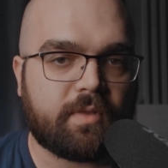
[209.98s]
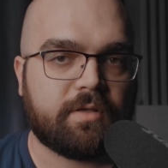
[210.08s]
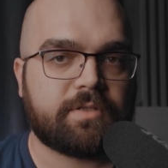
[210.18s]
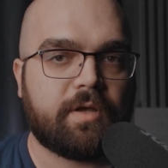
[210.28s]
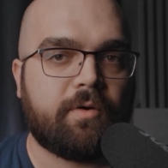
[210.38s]

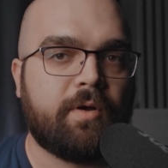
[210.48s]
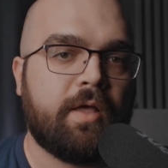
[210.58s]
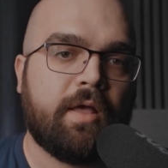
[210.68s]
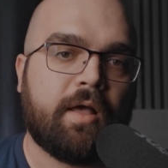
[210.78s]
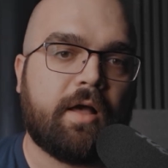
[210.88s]
So
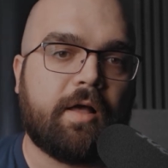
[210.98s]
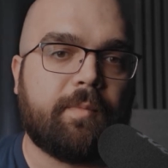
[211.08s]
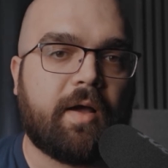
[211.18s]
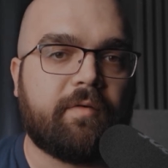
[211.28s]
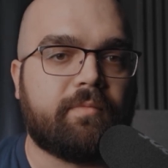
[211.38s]

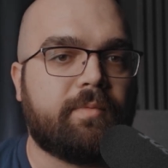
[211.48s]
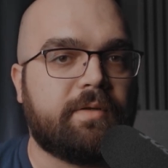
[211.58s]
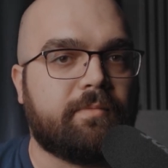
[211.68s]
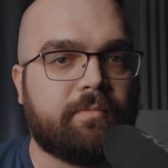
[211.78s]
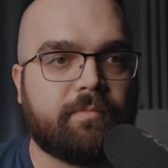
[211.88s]
I've
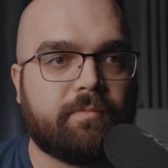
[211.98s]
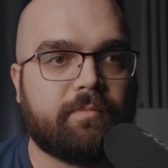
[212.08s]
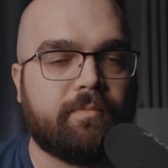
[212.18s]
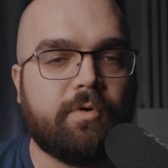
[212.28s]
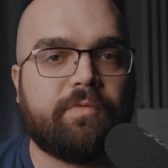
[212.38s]
been
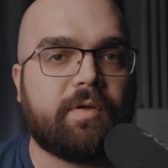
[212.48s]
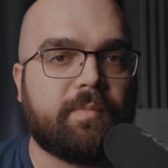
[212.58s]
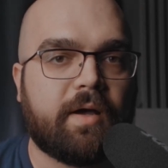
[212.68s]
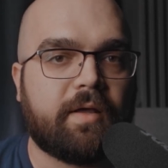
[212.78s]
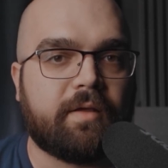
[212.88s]
moving
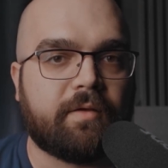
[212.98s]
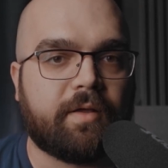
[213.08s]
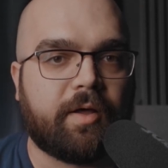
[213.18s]
my